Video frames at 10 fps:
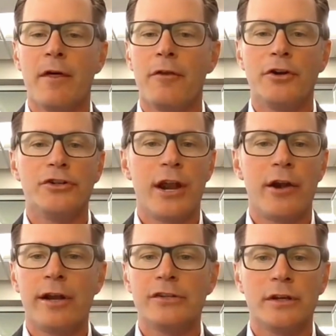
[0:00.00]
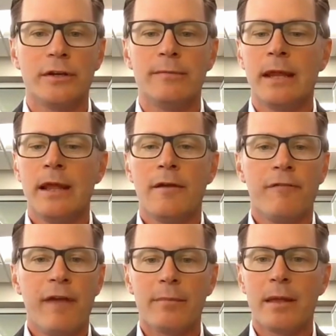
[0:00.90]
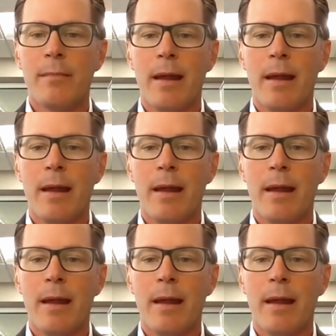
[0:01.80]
the third generation family